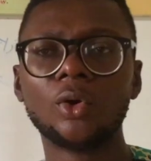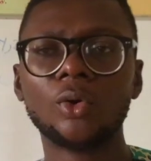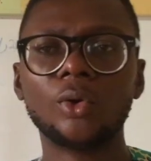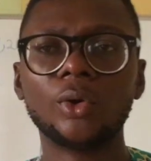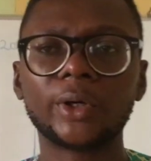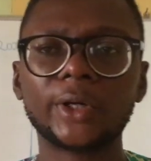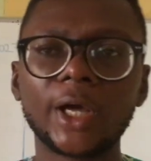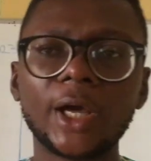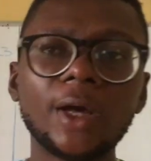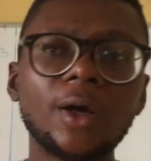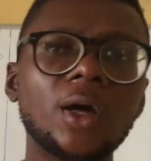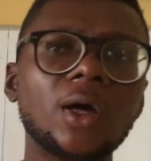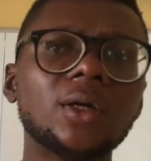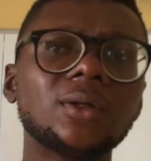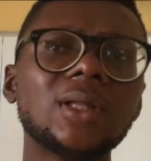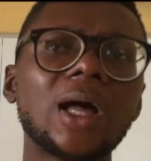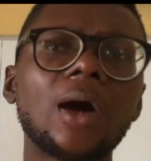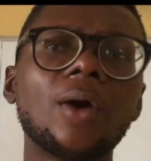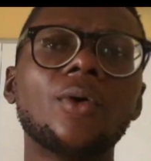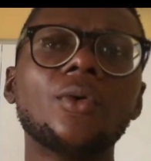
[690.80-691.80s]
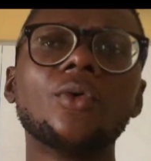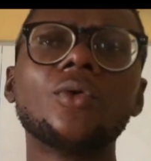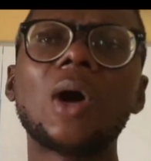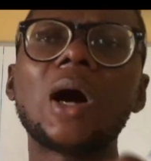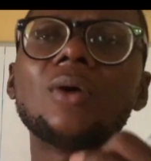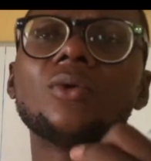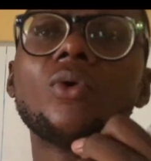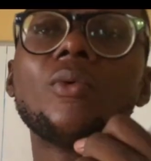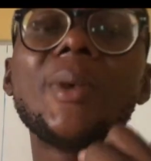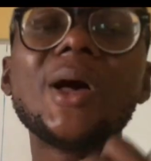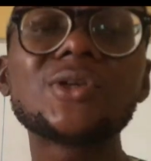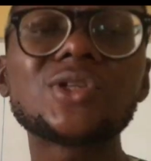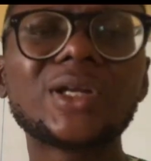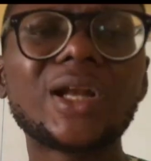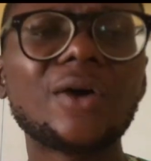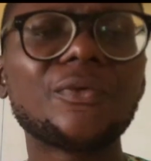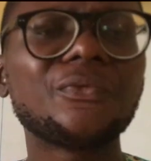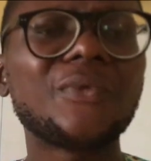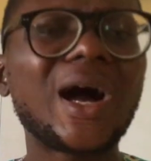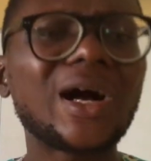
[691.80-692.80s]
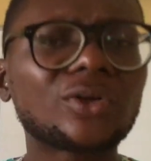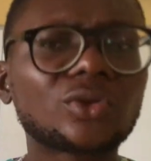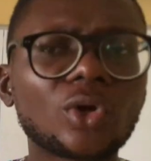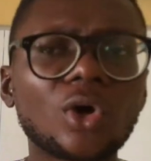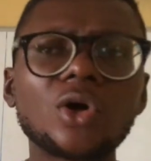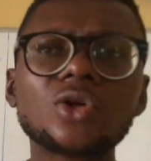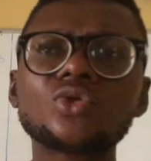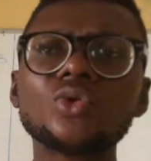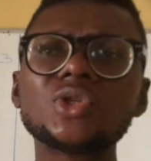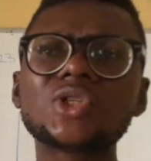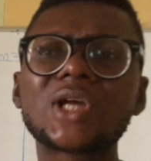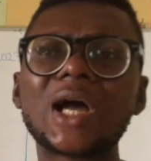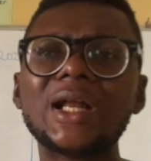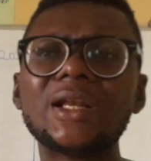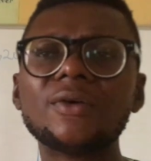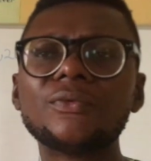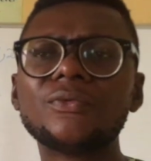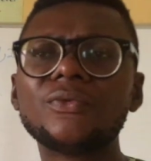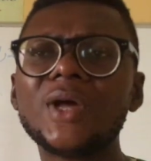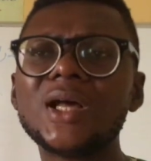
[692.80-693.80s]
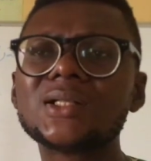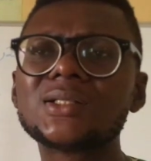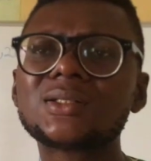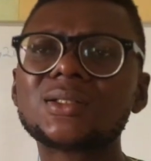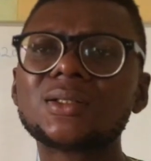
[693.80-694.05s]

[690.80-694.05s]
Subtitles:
Okay, now and we mentioned that factors which can influence